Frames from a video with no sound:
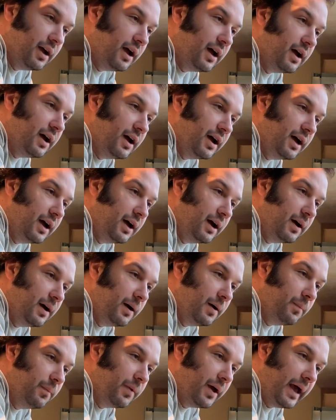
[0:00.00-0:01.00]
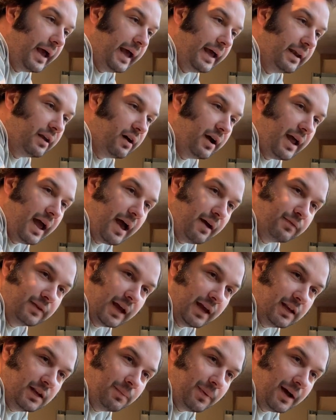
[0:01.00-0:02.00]
um, and I have
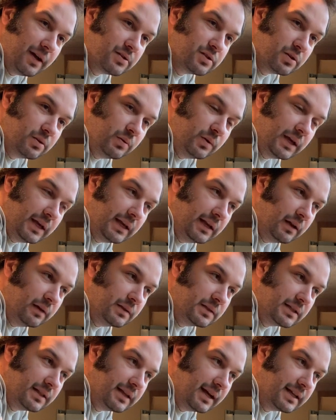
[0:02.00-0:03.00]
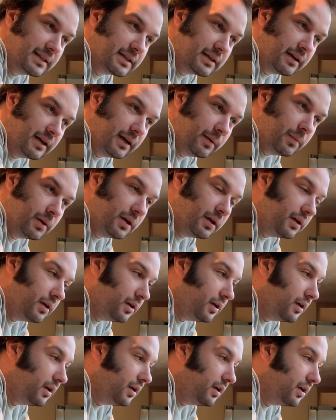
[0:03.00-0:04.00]
gained about two kilos in that time.
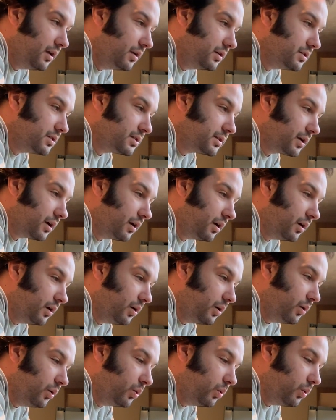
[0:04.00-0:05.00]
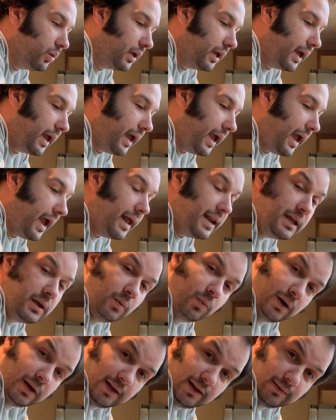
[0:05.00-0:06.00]
So
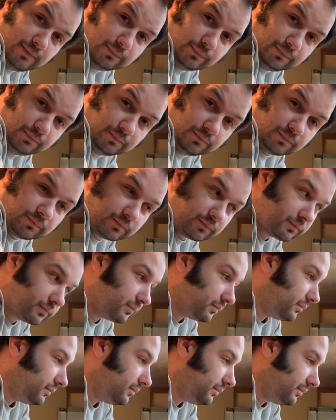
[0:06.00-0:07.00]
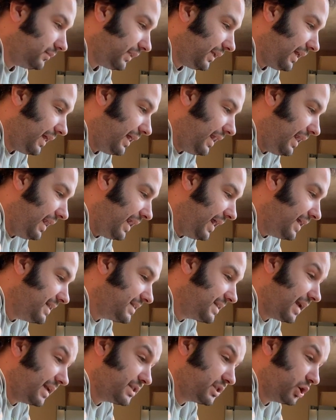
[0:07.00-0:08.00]
anyway,
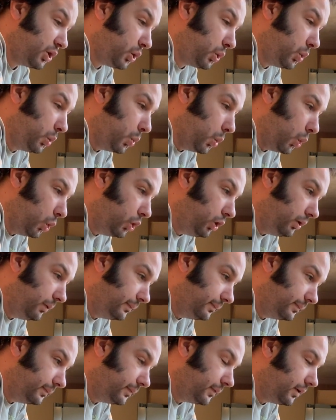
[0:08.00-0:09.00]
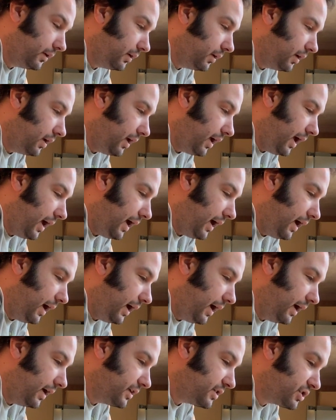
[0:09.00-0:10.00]
let's get to Huel.
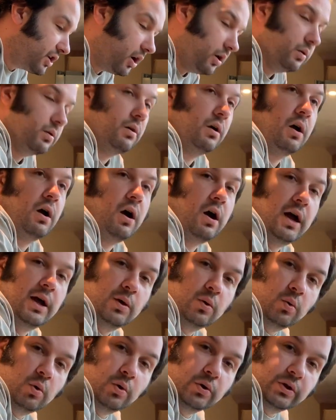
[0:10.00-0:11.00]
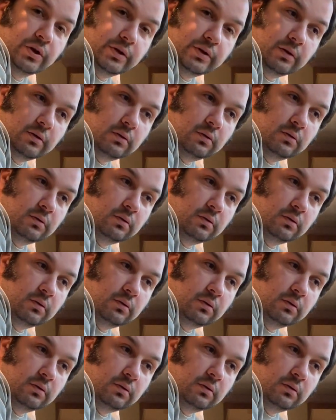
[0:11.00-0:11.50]
Uh, so I ordered